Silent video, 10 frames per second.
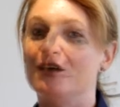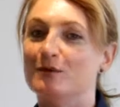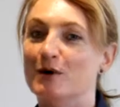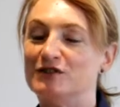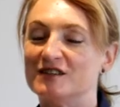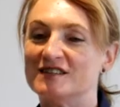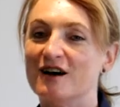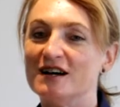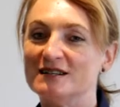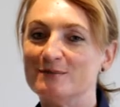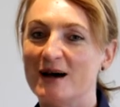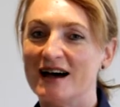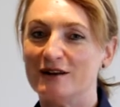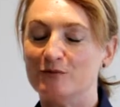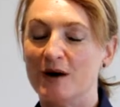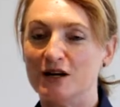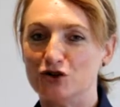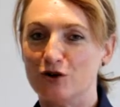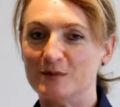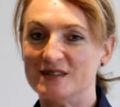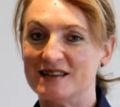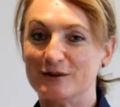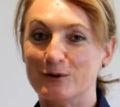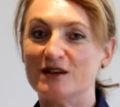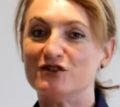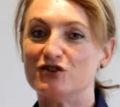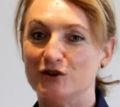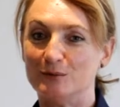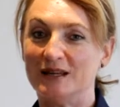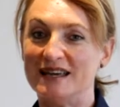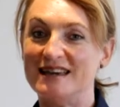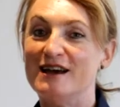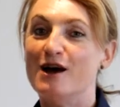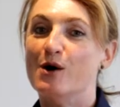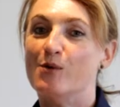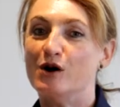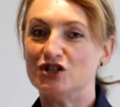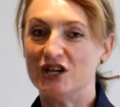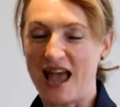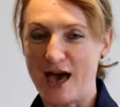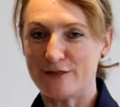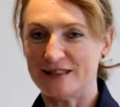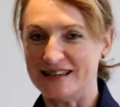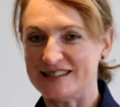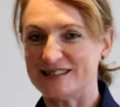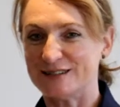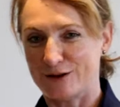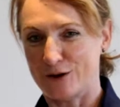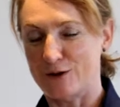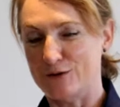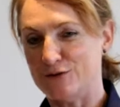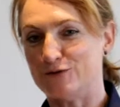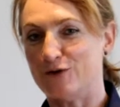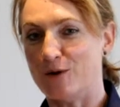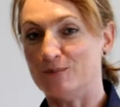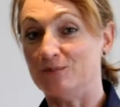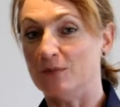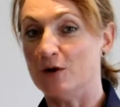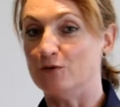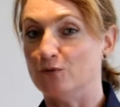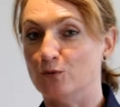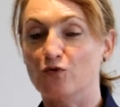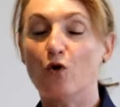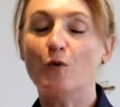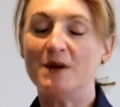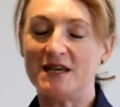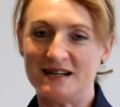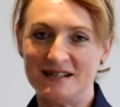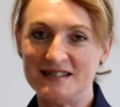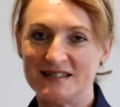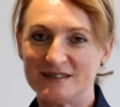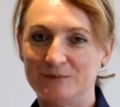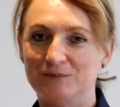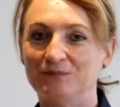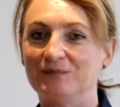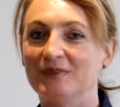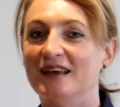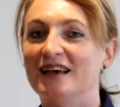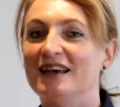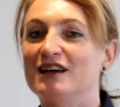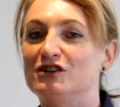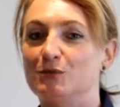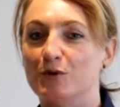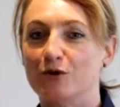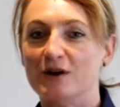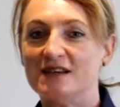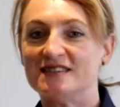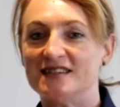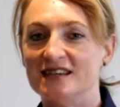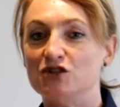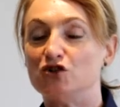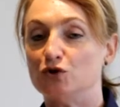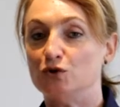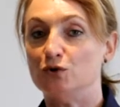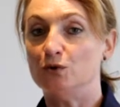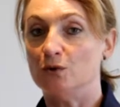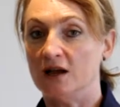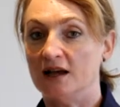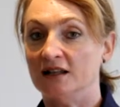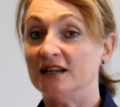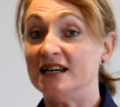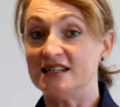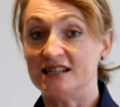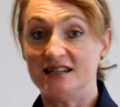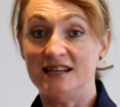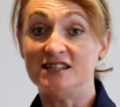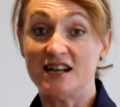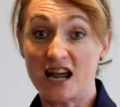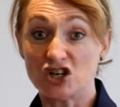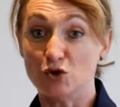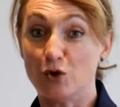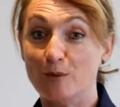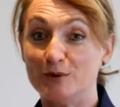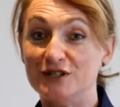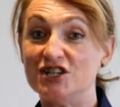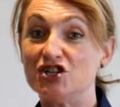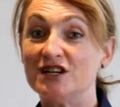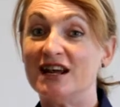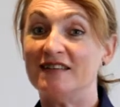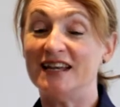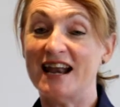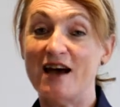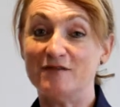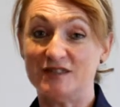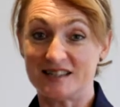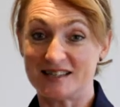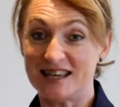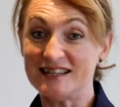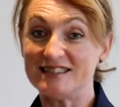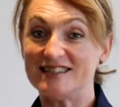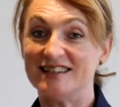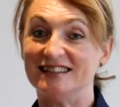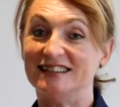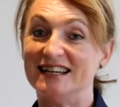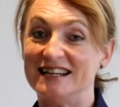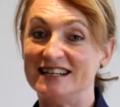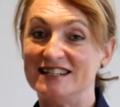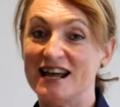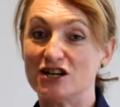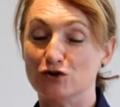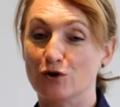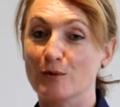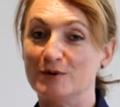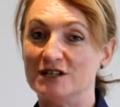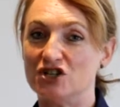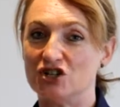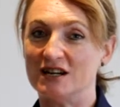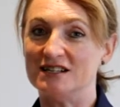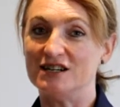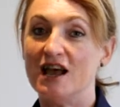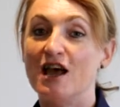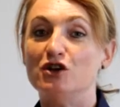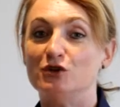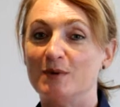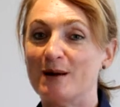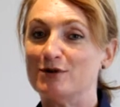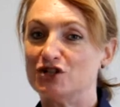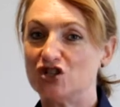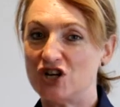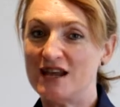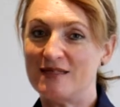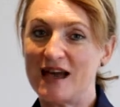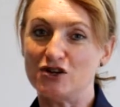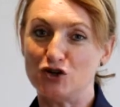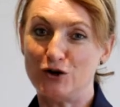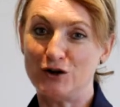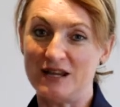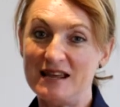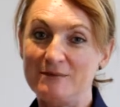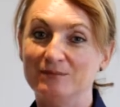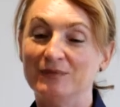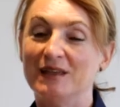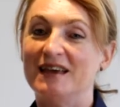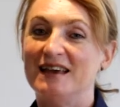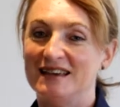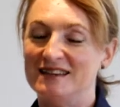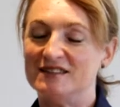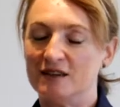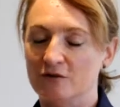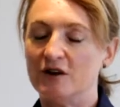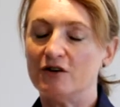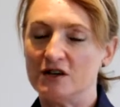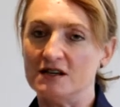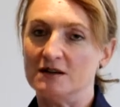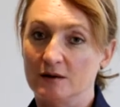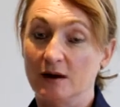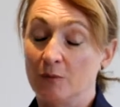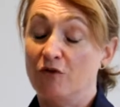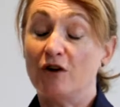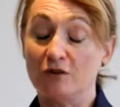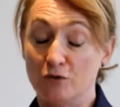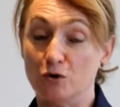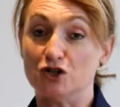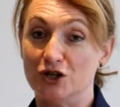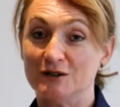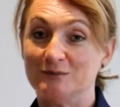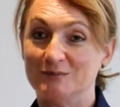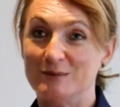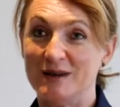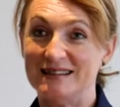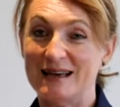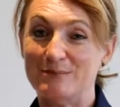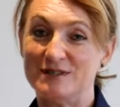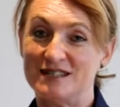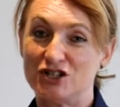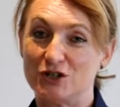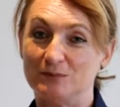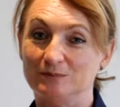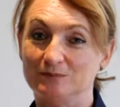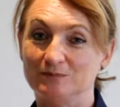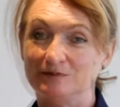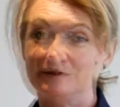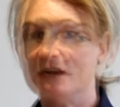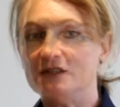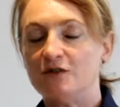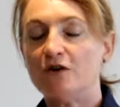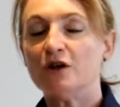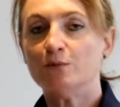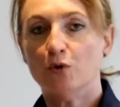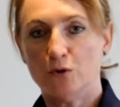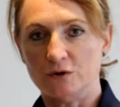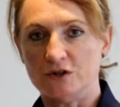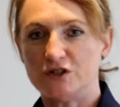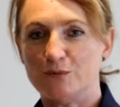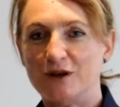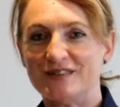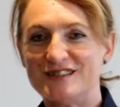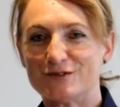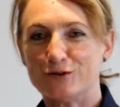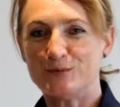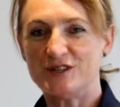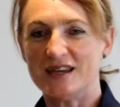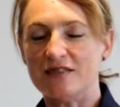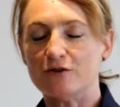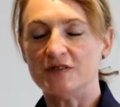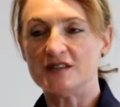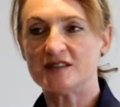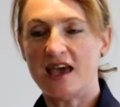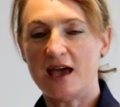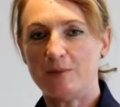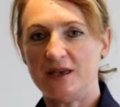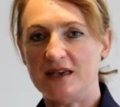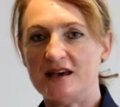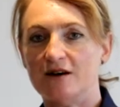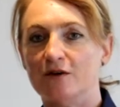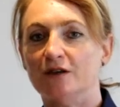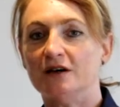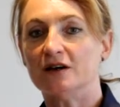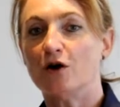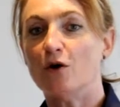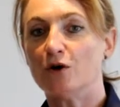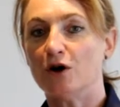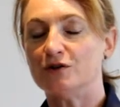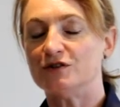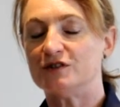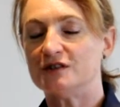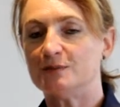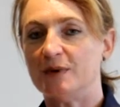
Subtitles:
The most exciting part of my job is unquestionably watching athletes go from raw beginners to progress into elite international competition and then have success in elite international competition. And to be able to share that journey is I'm very fortunate to be in that position. It's very important to bring this group together, and this camp here on the Gold Coast has